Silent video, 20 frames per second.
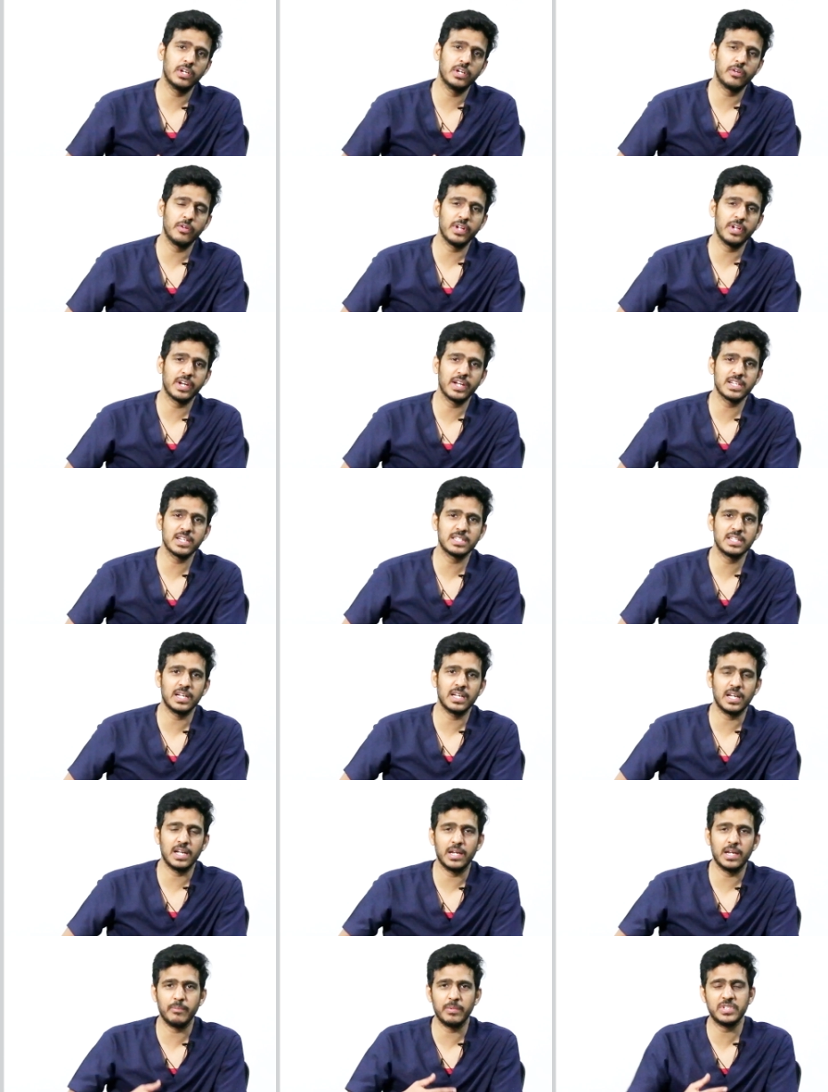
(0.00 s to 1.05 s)

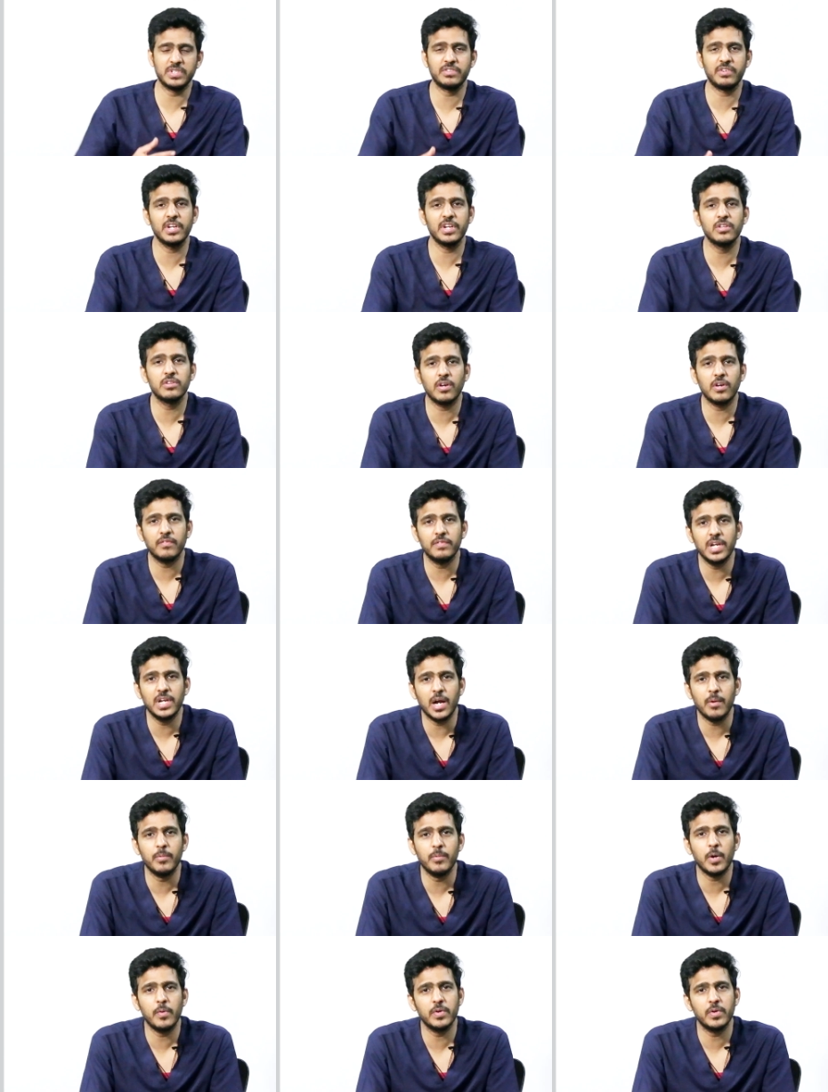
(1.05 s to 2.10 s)
the strength of the
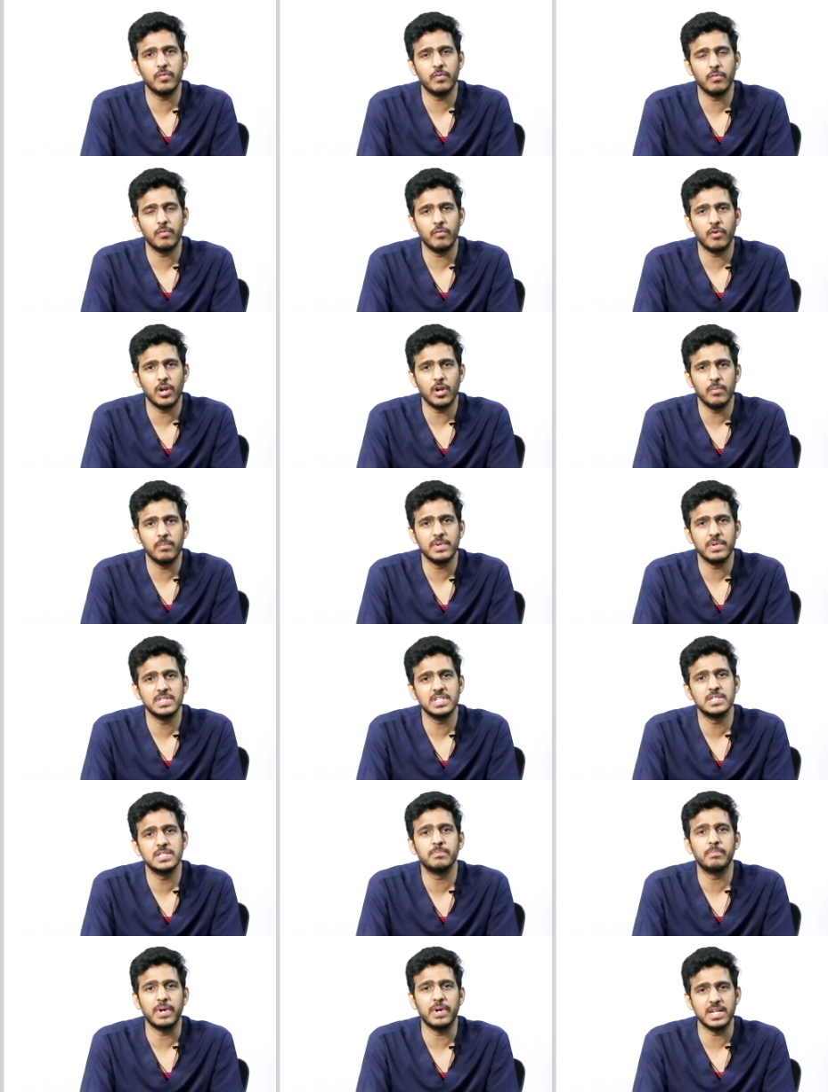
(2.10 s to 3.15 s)
abdominal wall
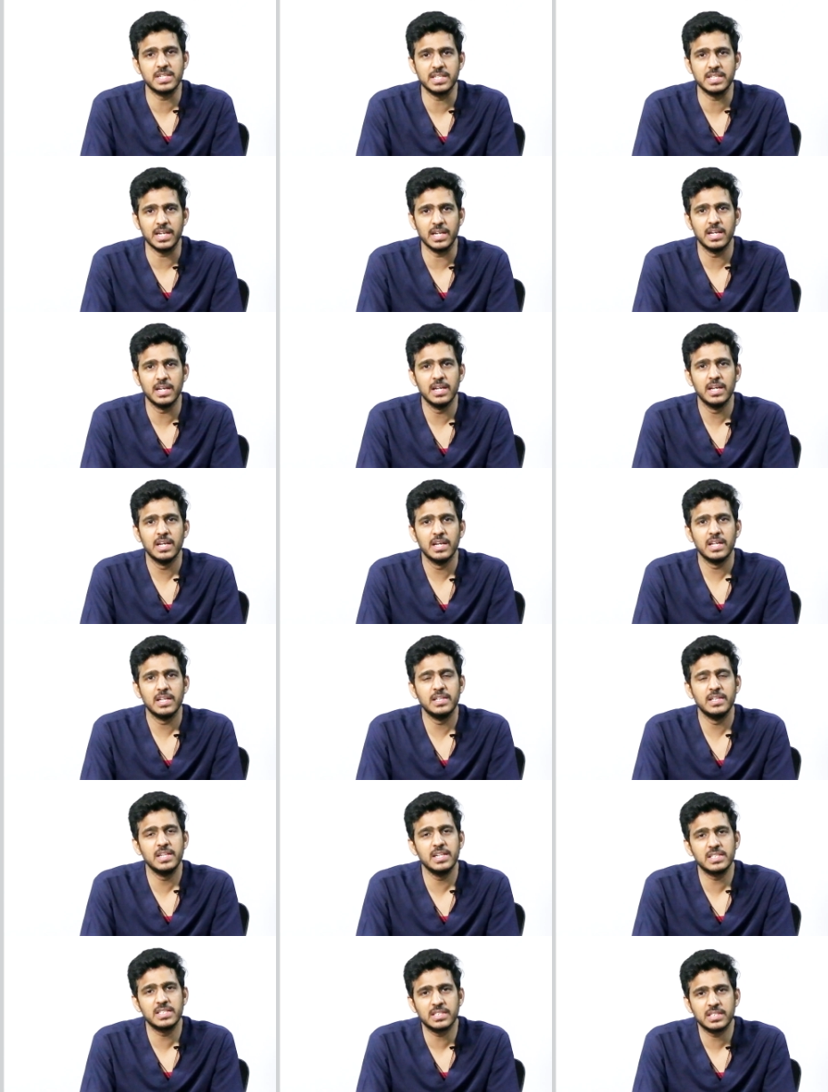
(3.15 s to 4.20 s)
muscles per se.
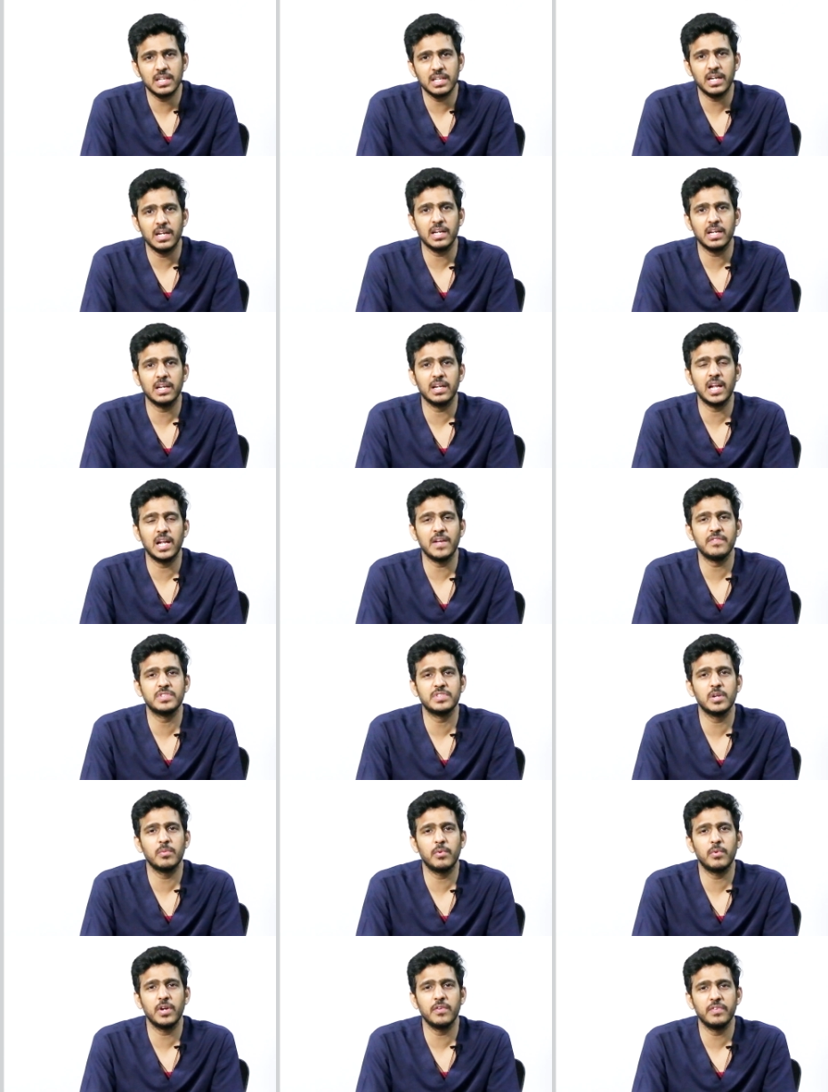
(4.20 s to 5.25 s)
These
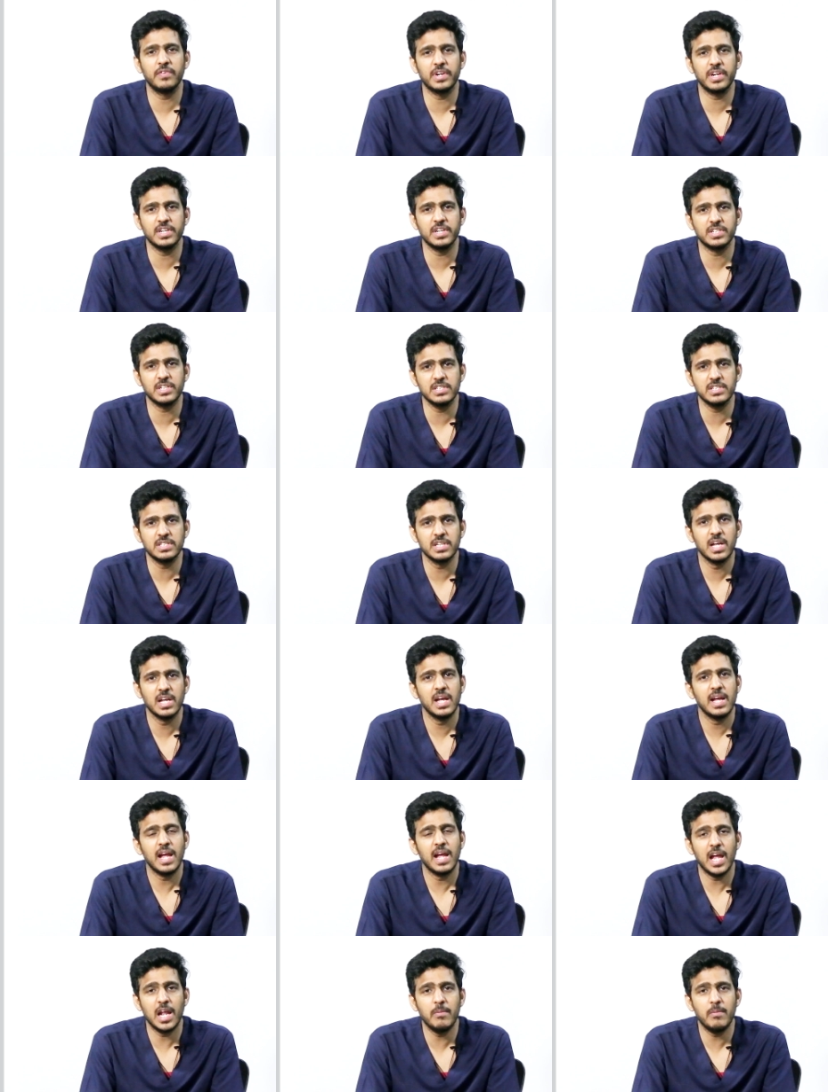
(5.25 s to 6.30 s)
lifestyle modifications
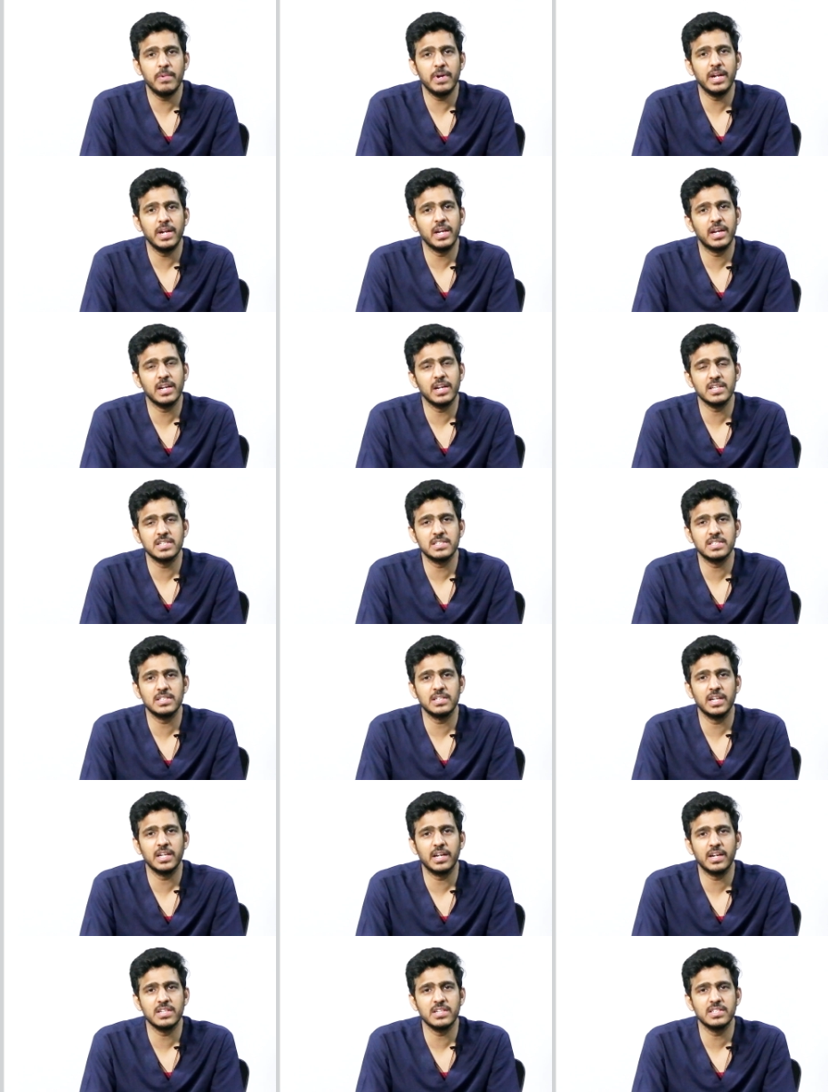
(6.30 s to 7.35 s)
help in
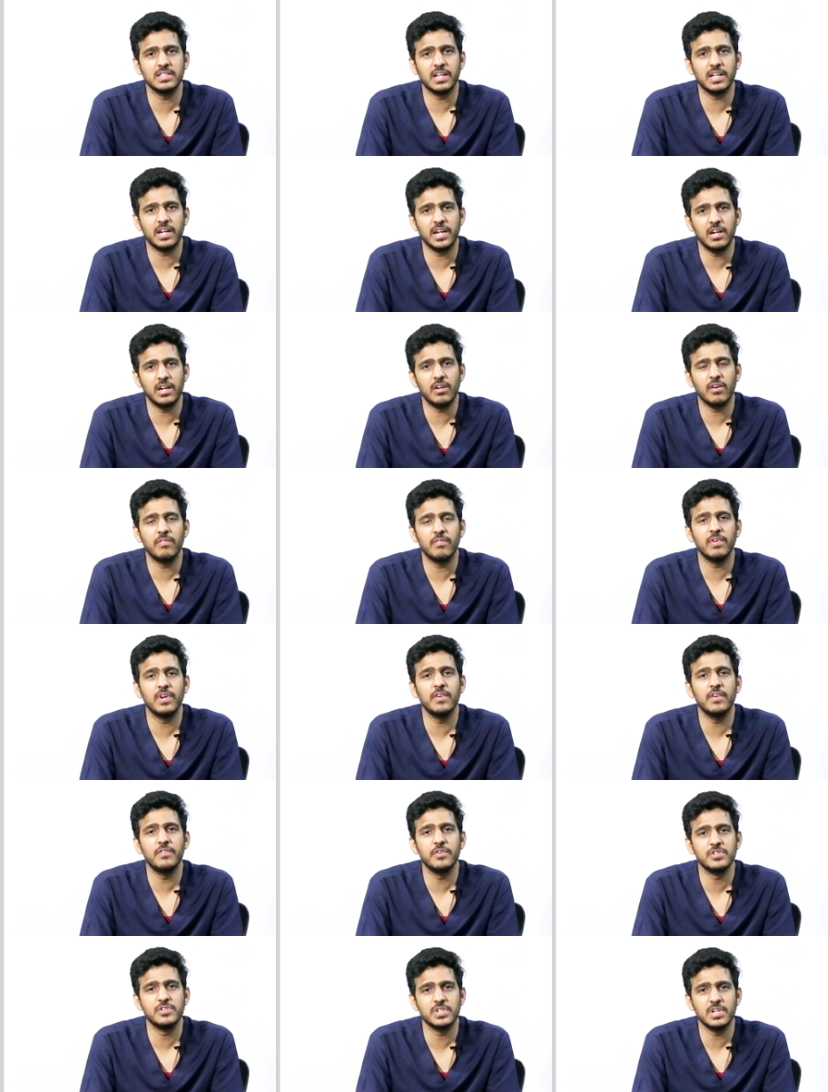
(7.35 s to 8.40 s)
decreasing the rate of any
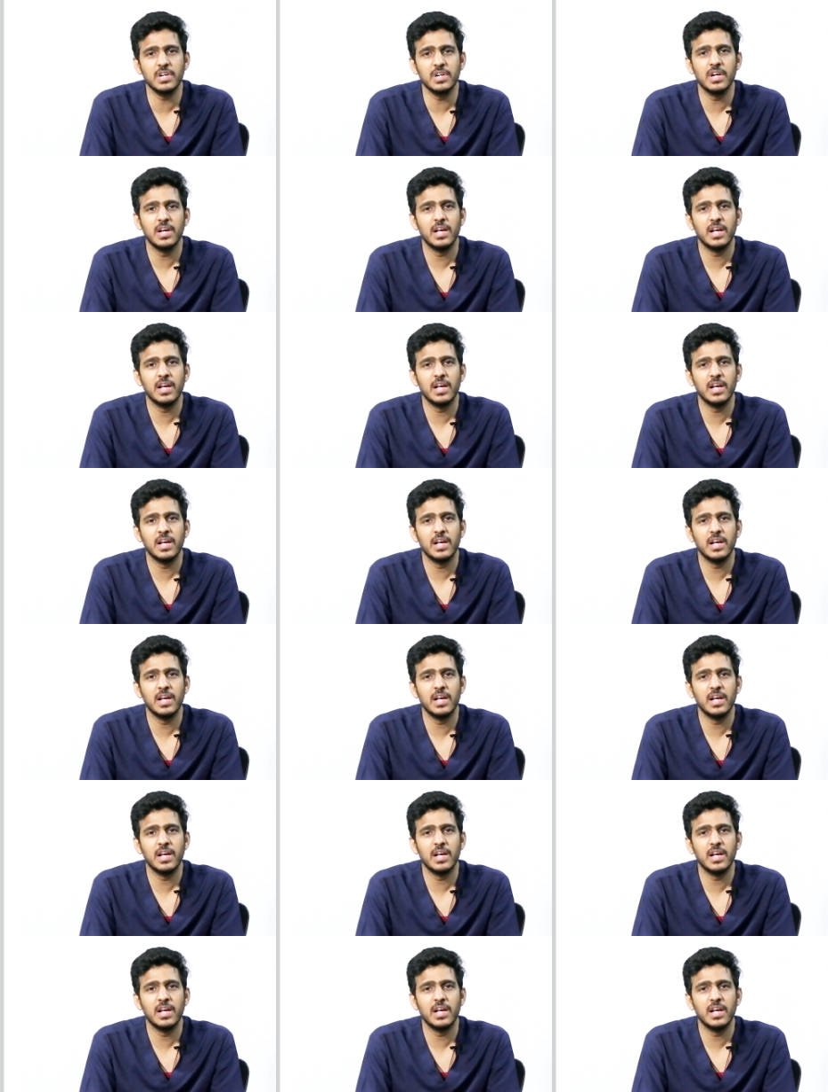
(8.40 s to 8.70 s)
future